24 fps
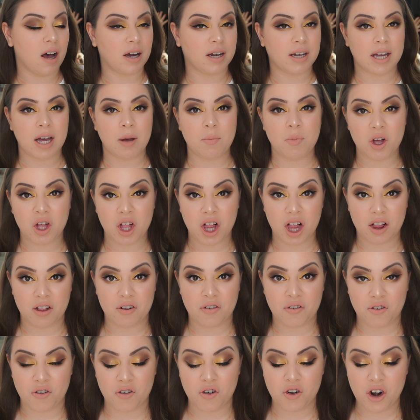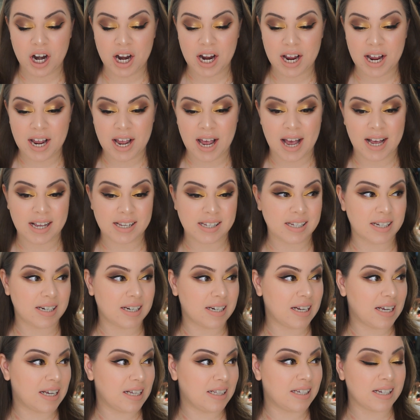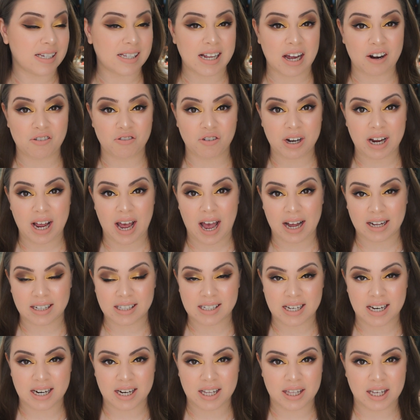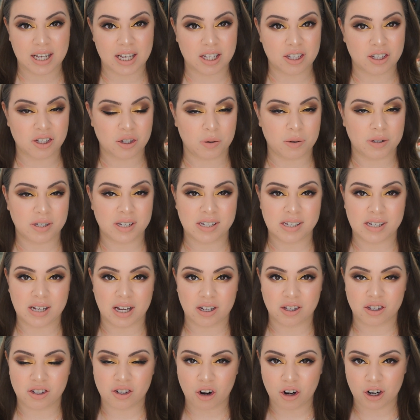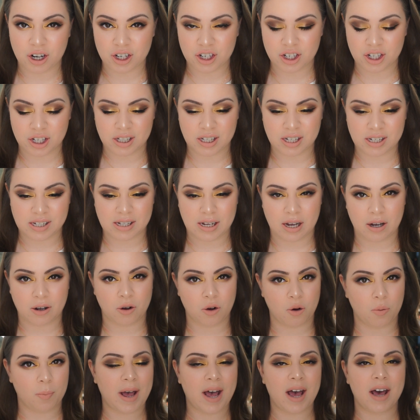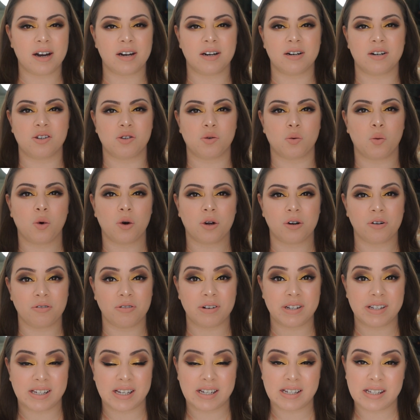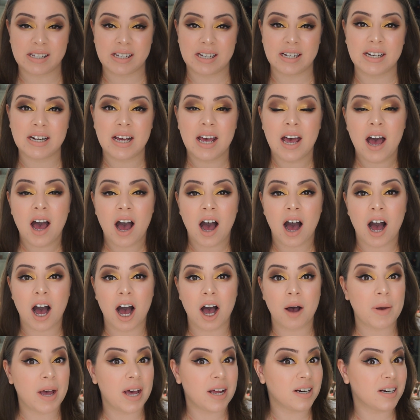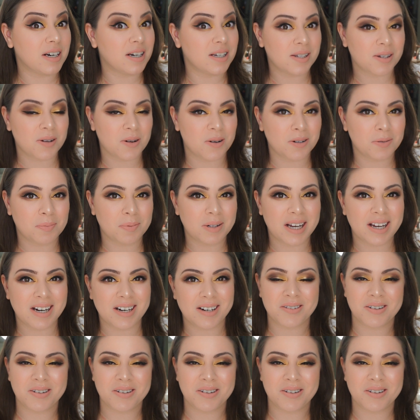chemical free, as in it does not react to anything, so it does not tarnish, it does not go bad, it is water resistant, and it is gold plated.